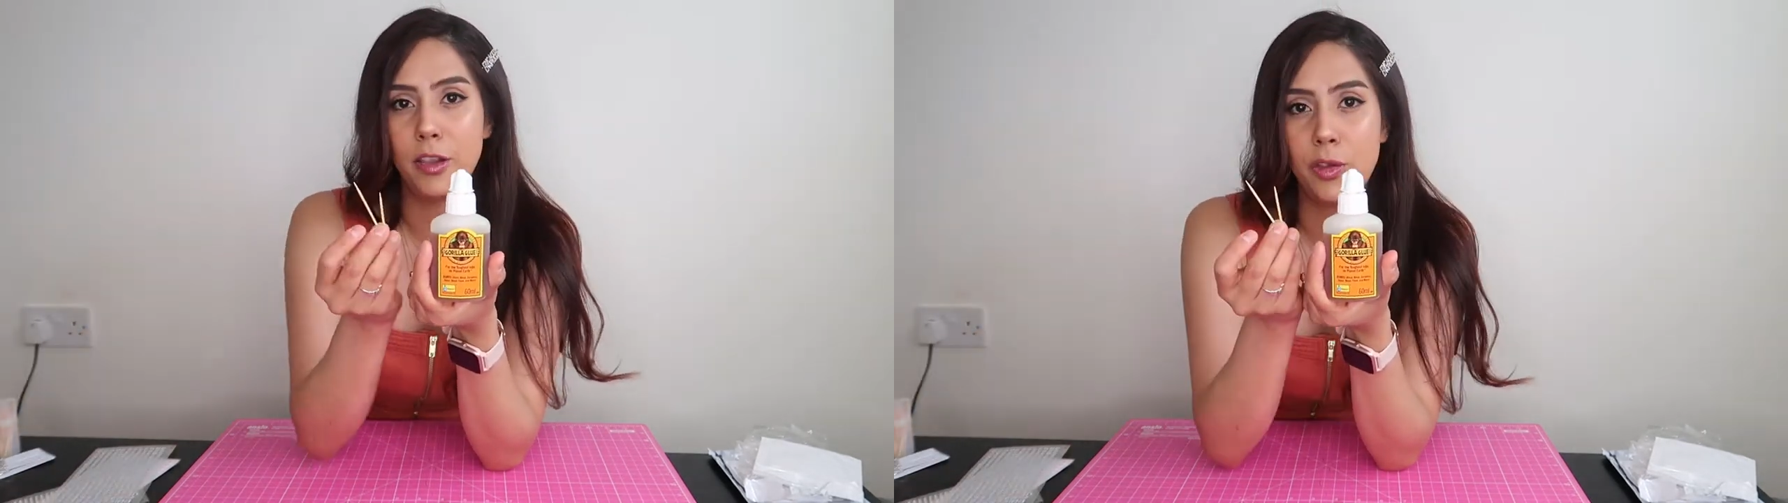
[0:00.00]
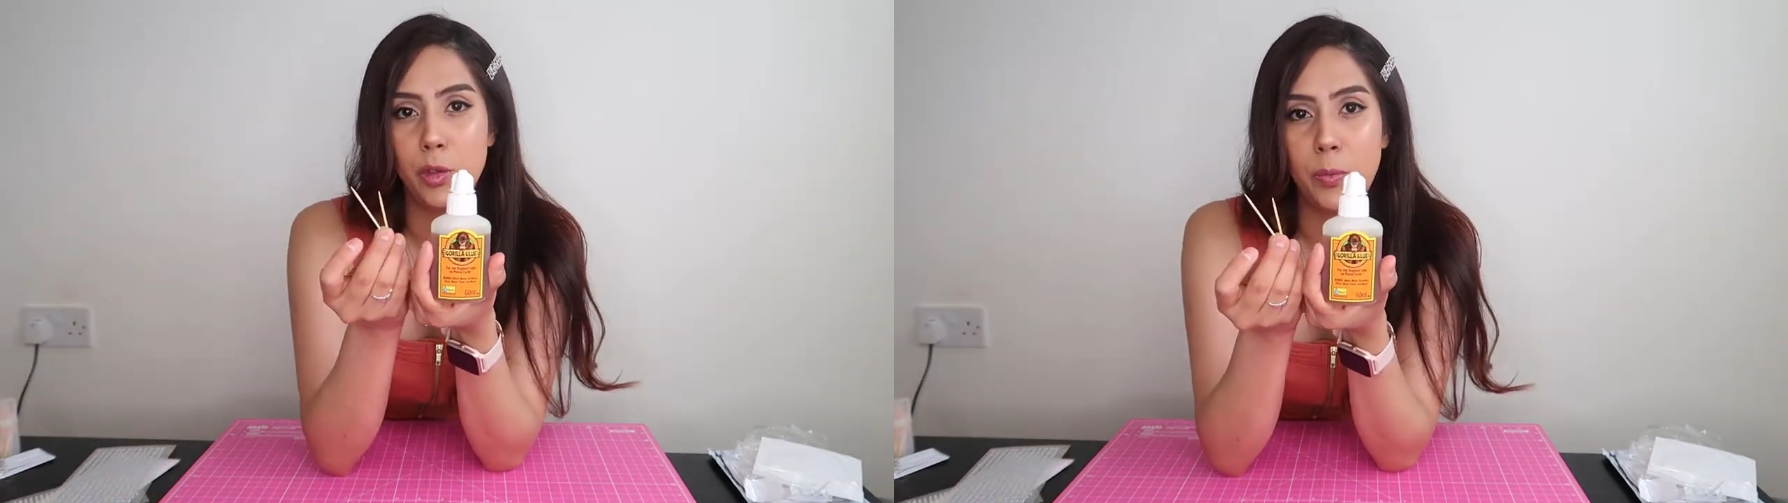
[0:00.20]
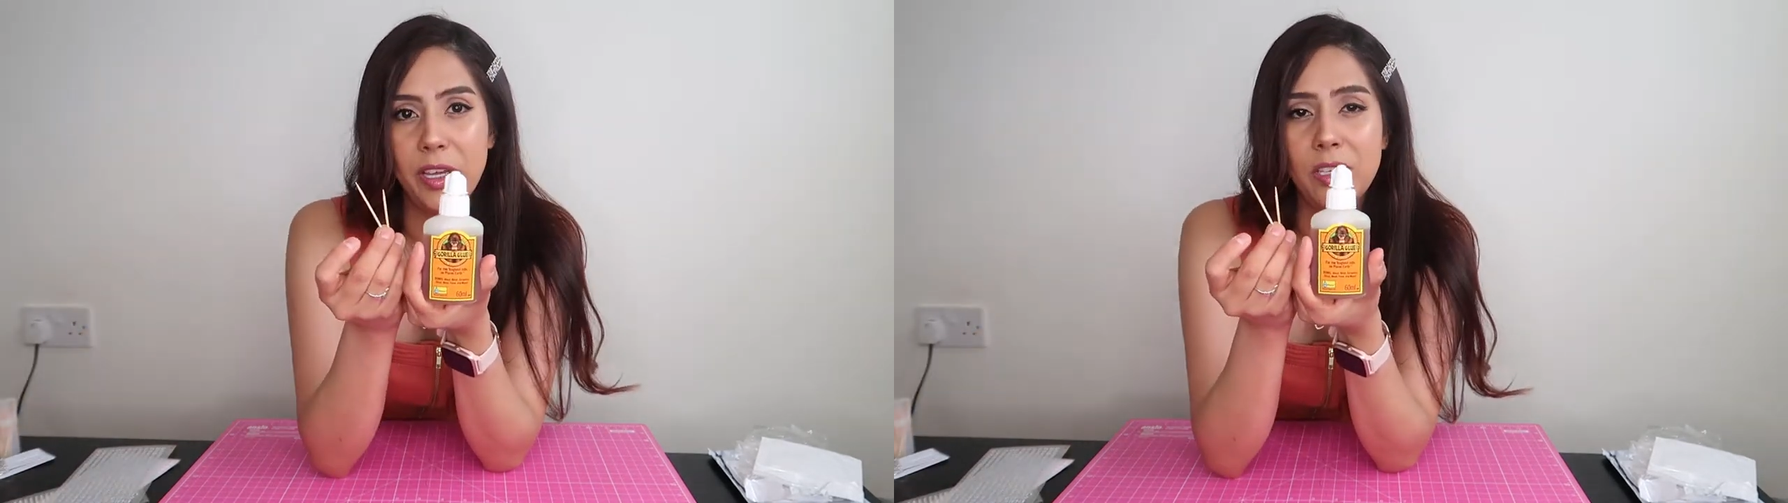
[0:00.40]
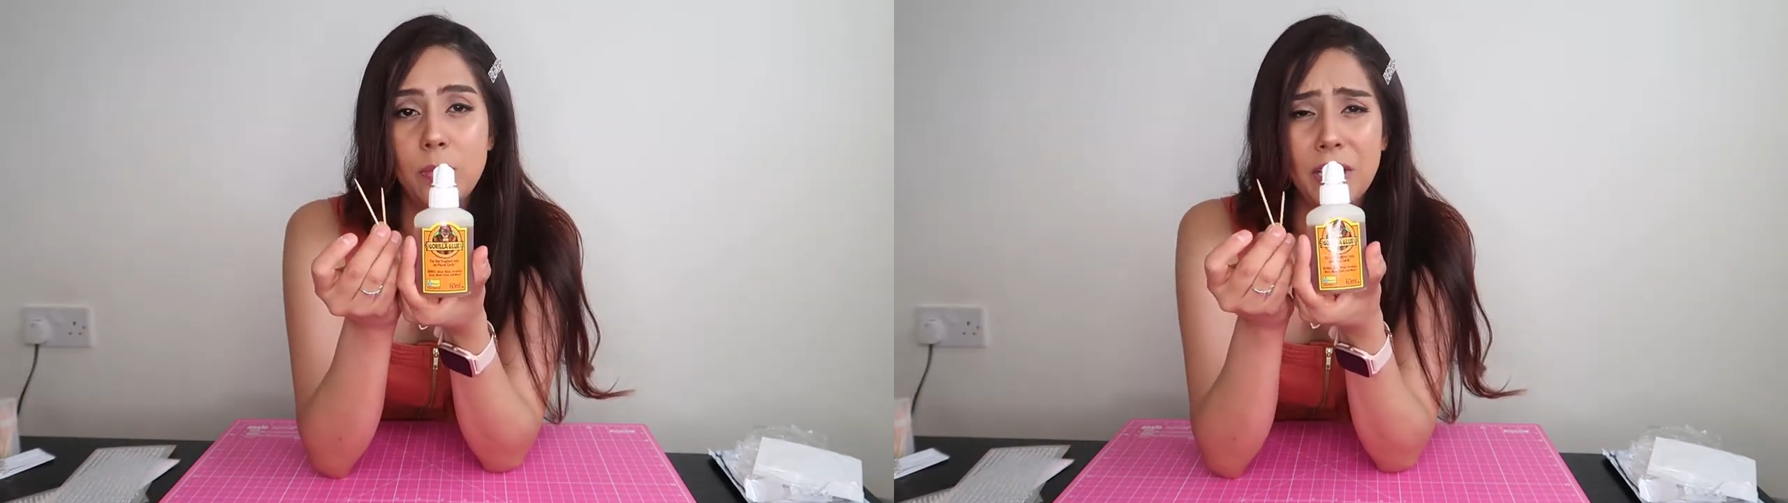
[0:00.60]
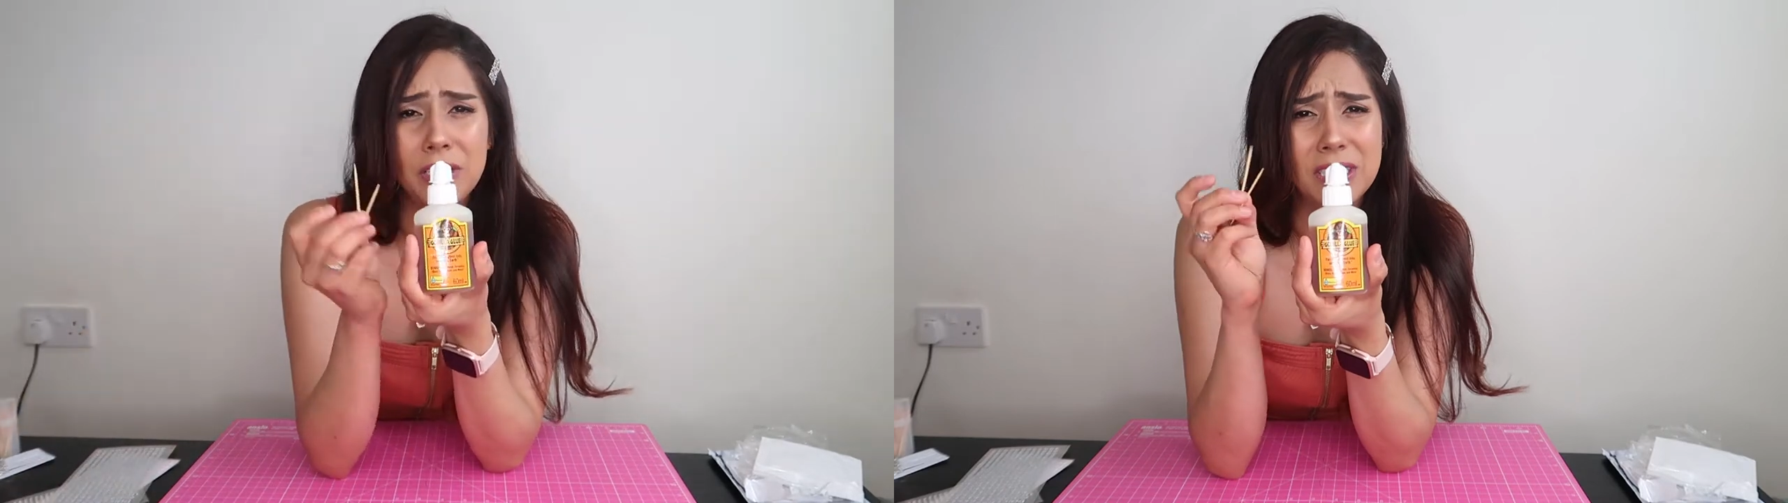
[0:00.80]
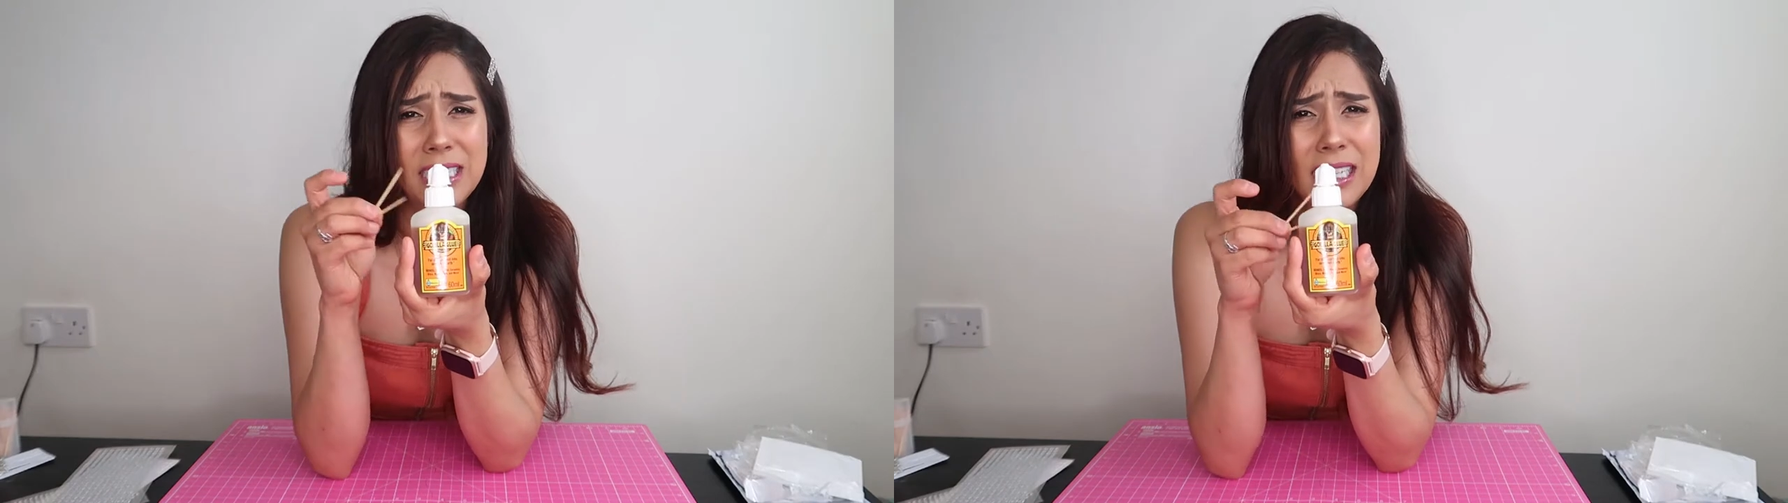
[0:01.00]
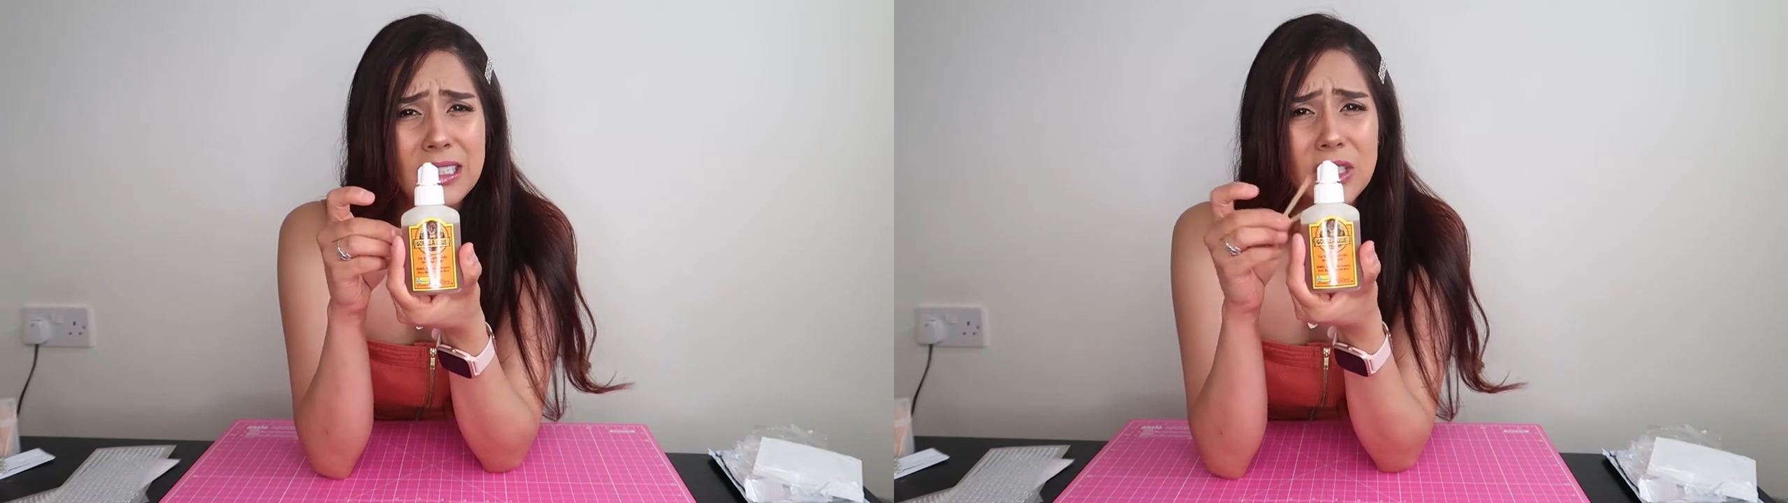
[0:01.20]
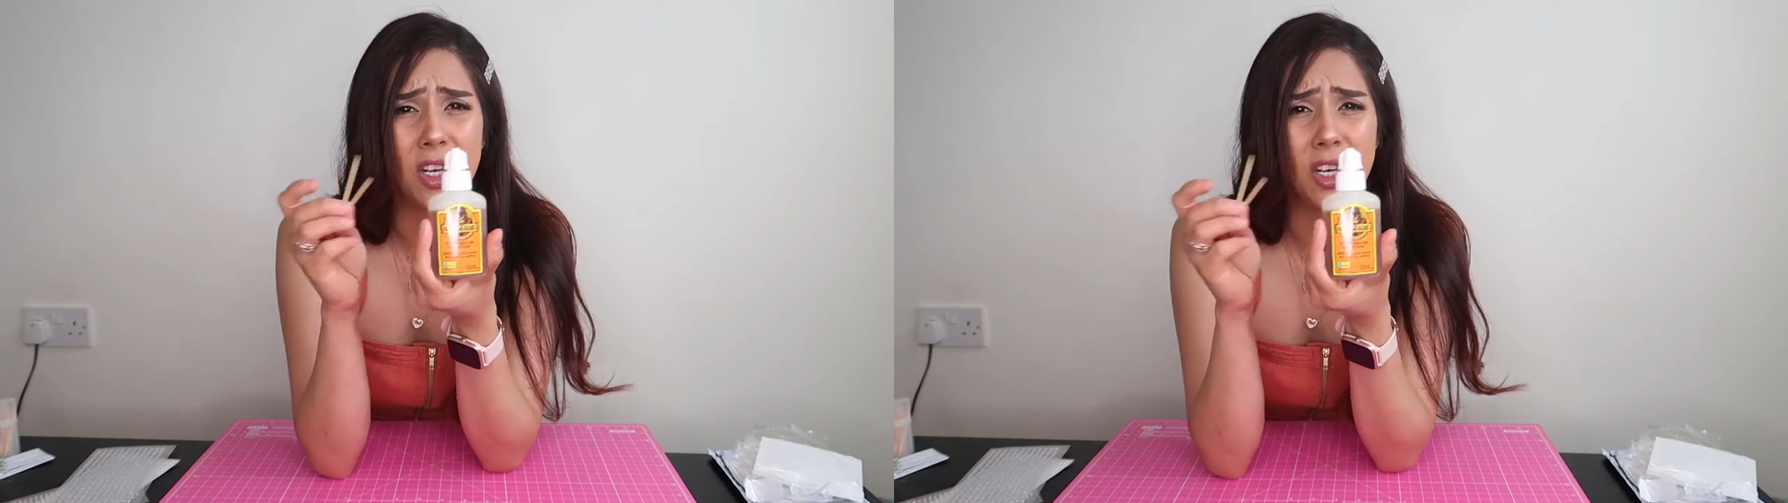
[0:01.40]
toothpicks because this